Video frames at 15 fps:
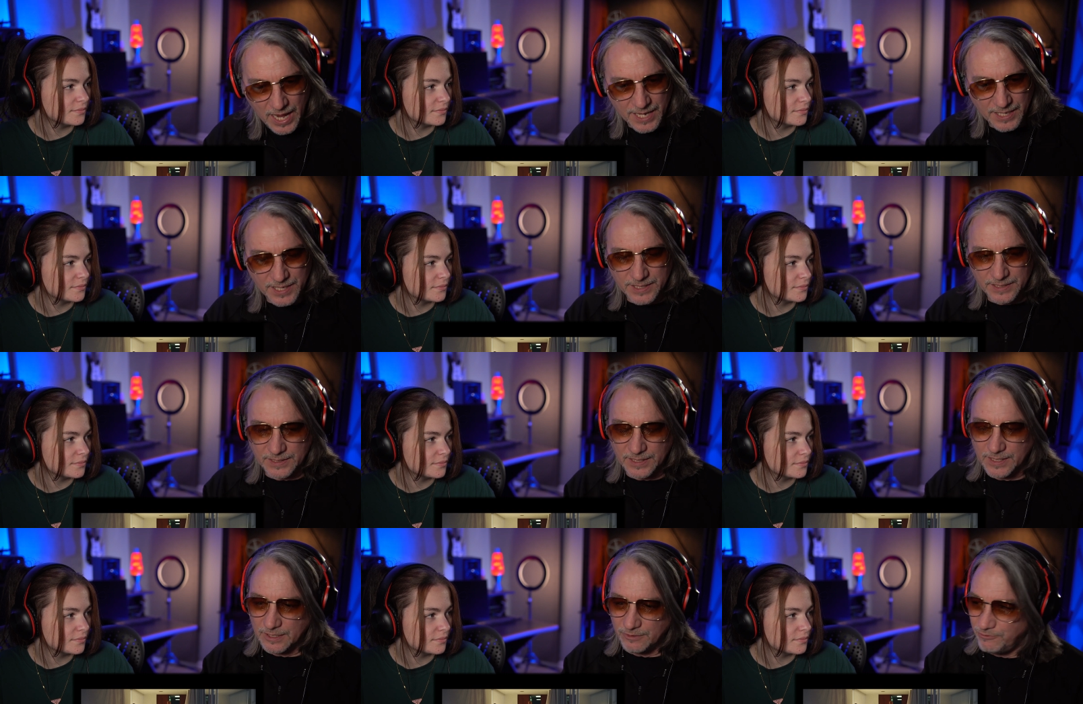Speaker 1: and
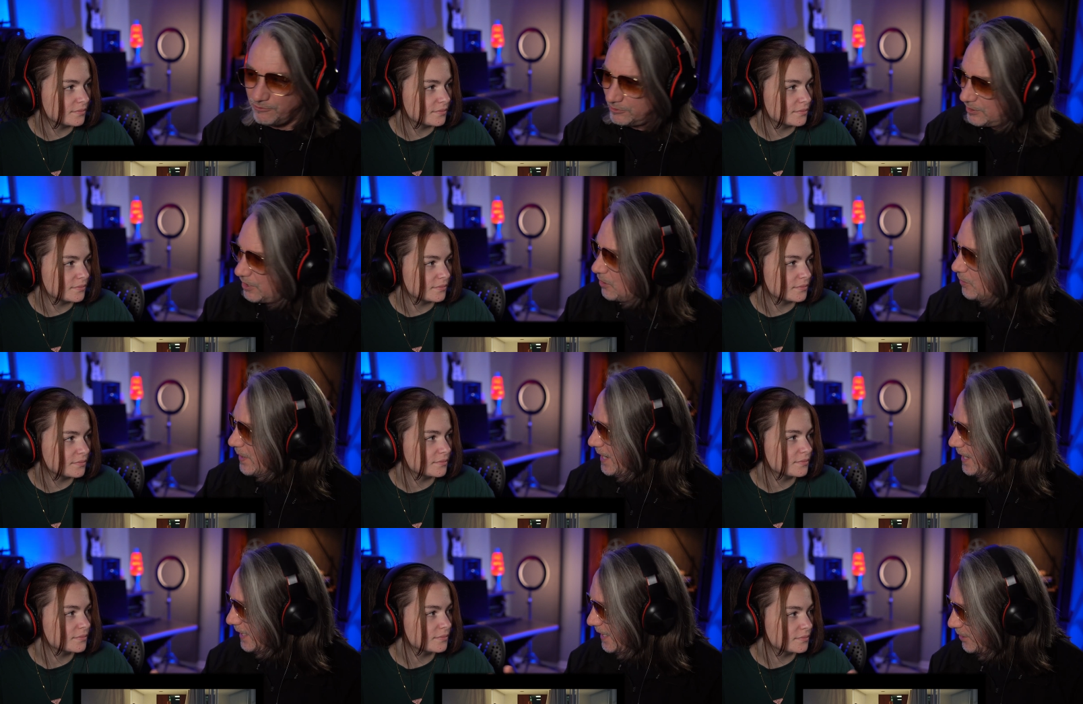uh,
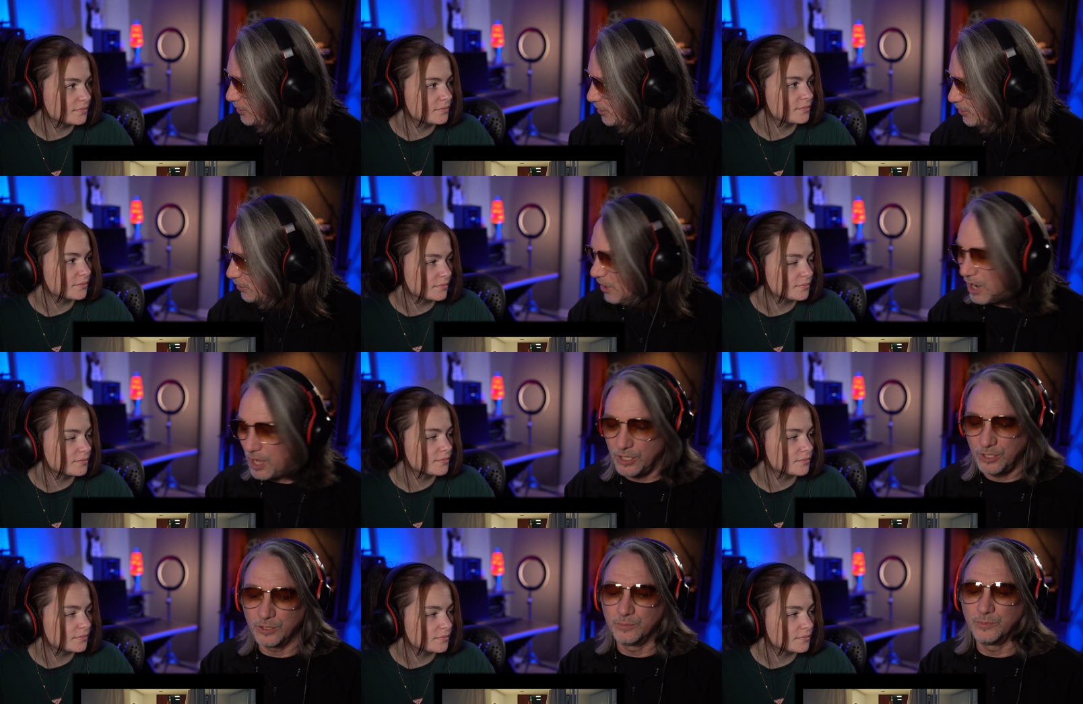flowing in her
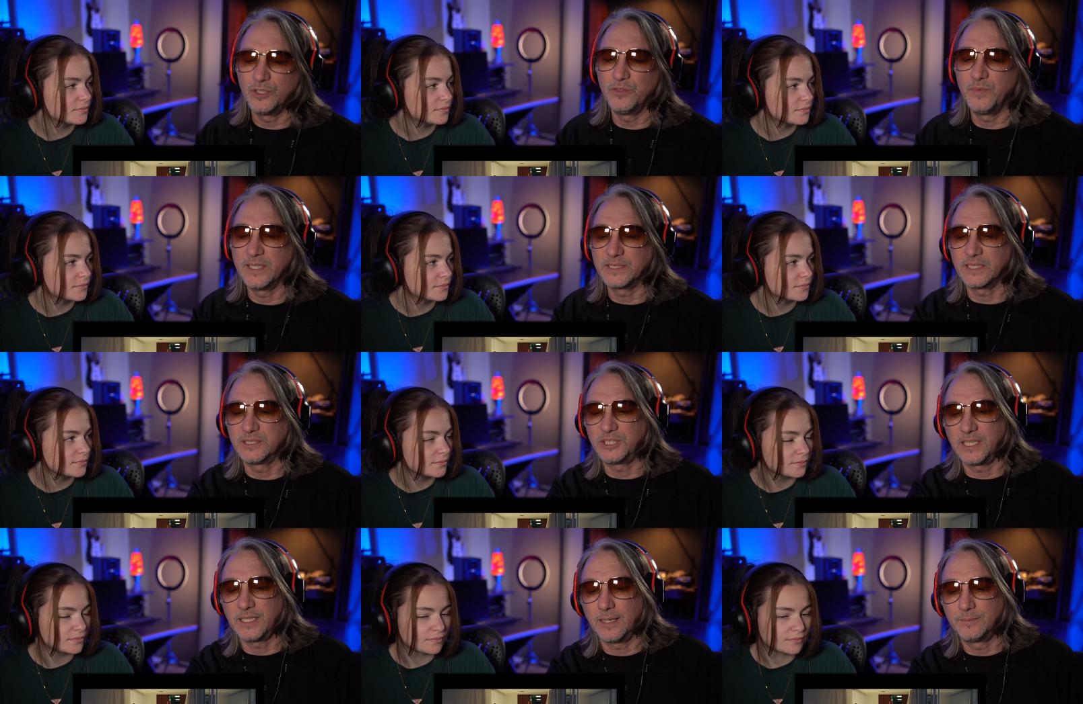all her movements. And
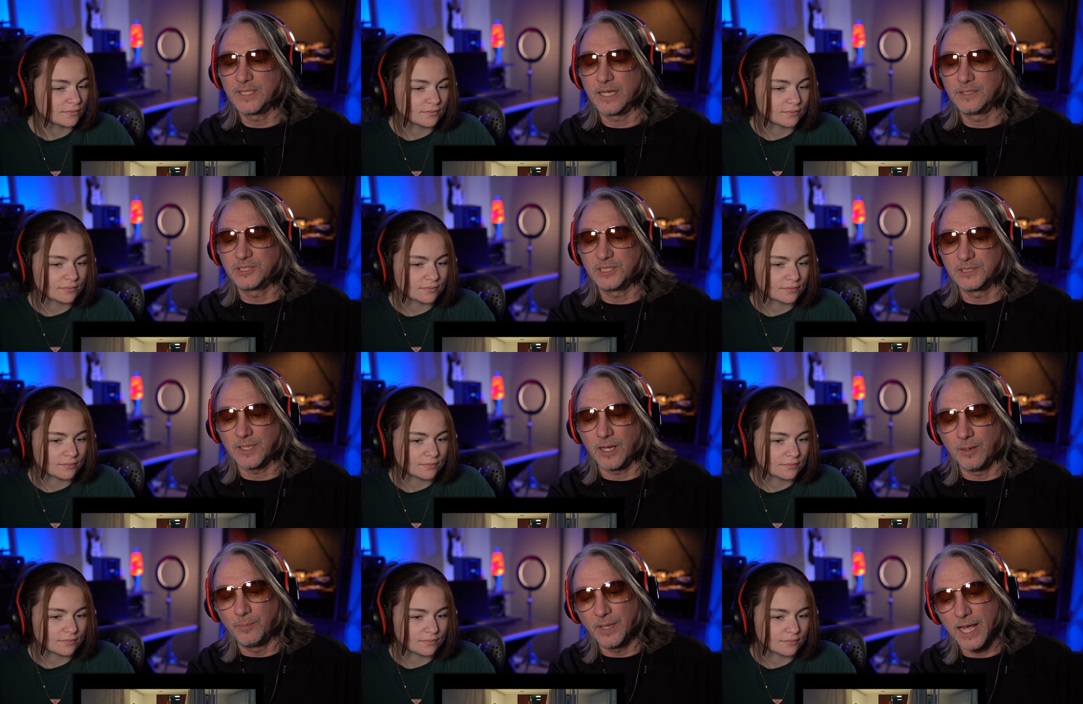she comes out and she's
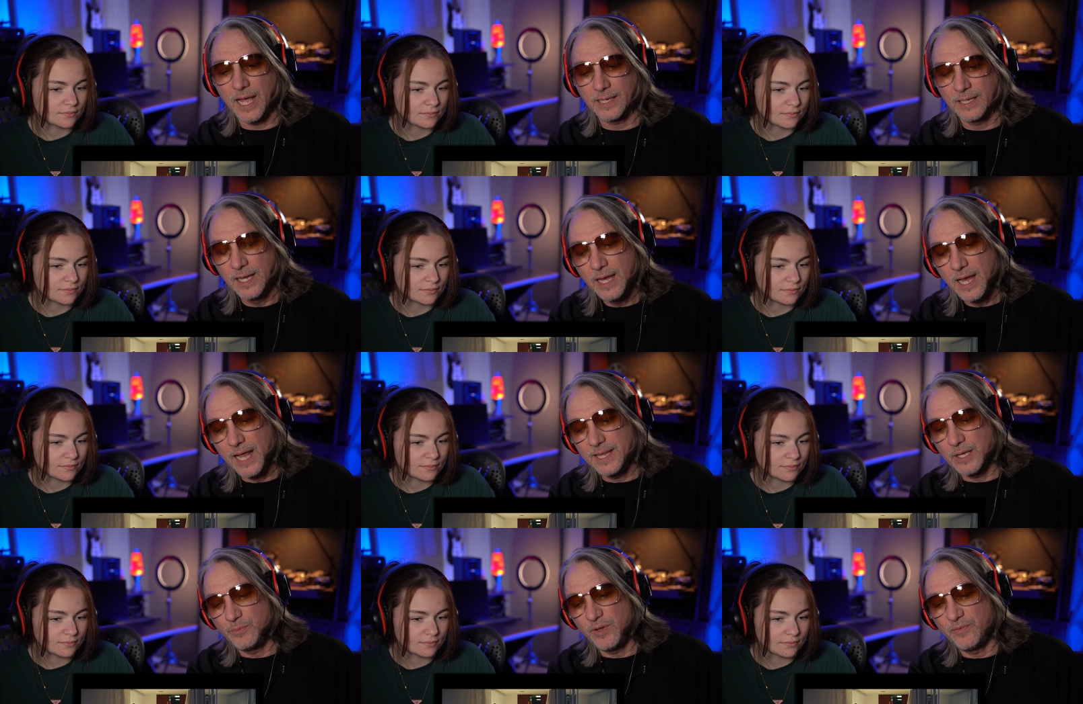all black.
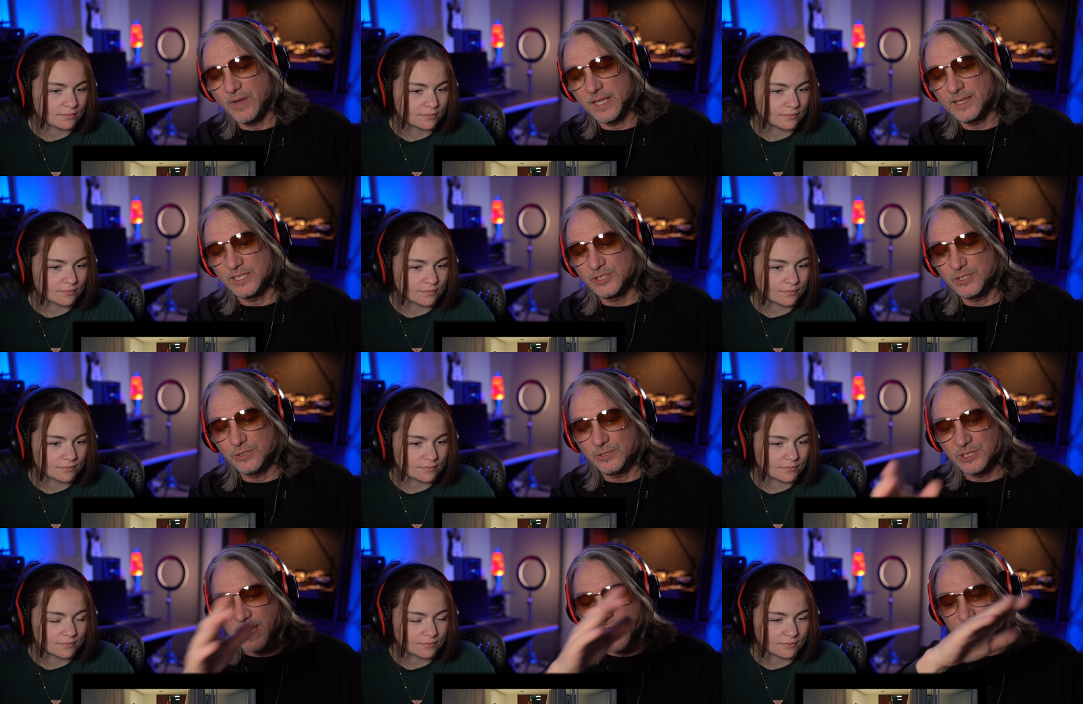And then we've got these two
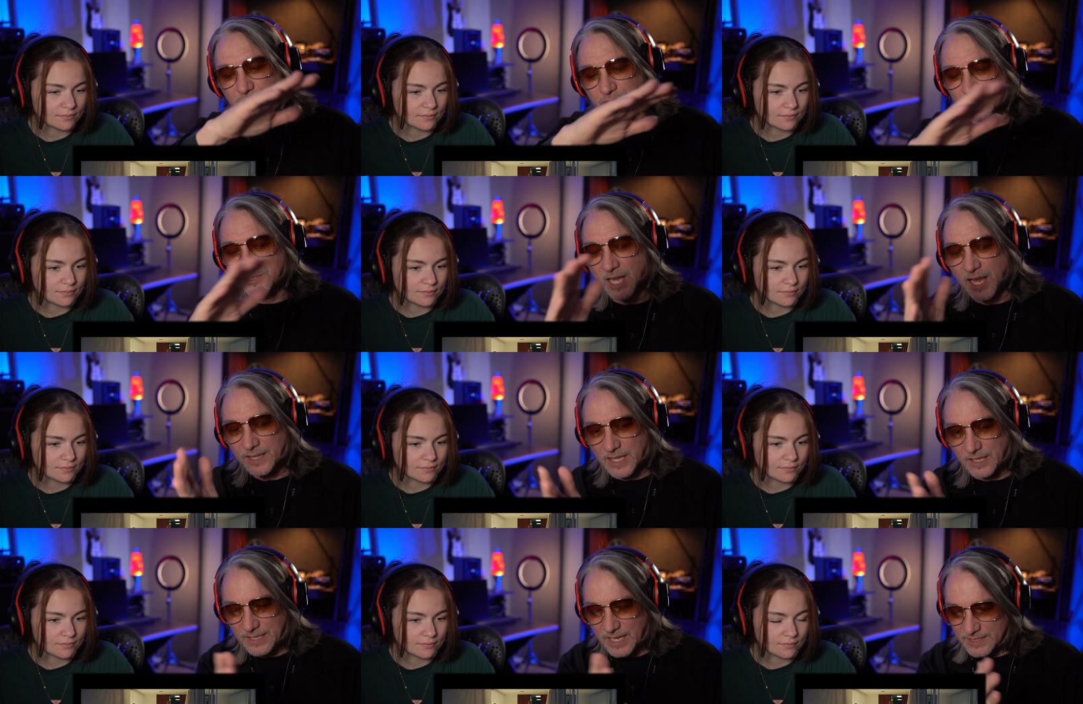statues
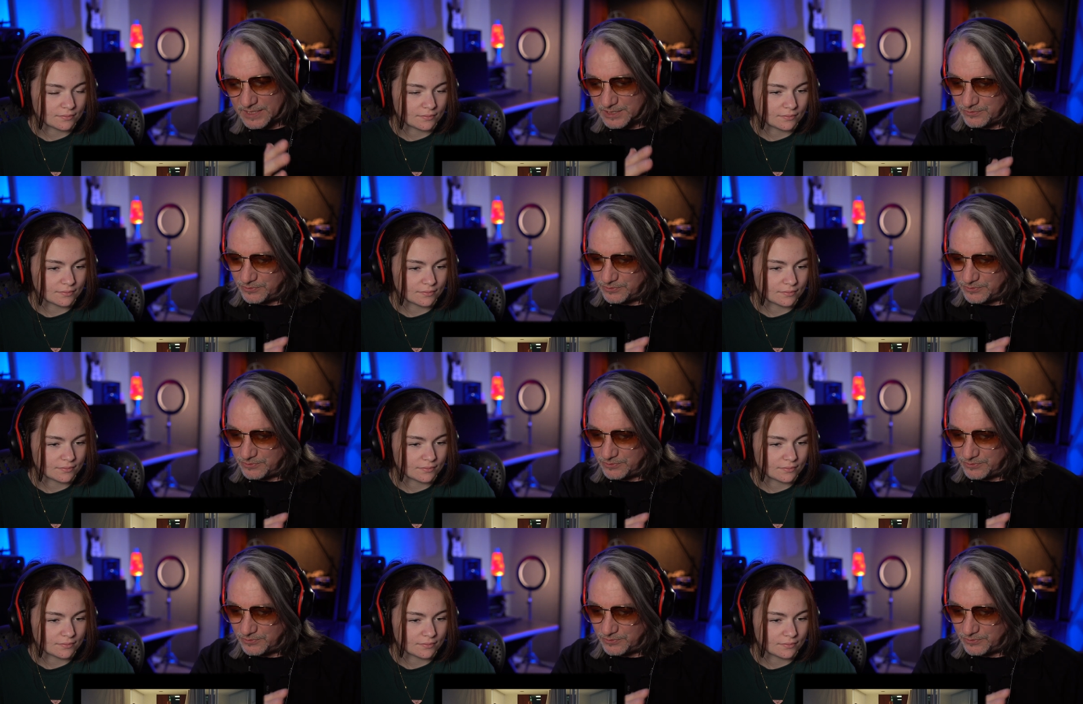that got this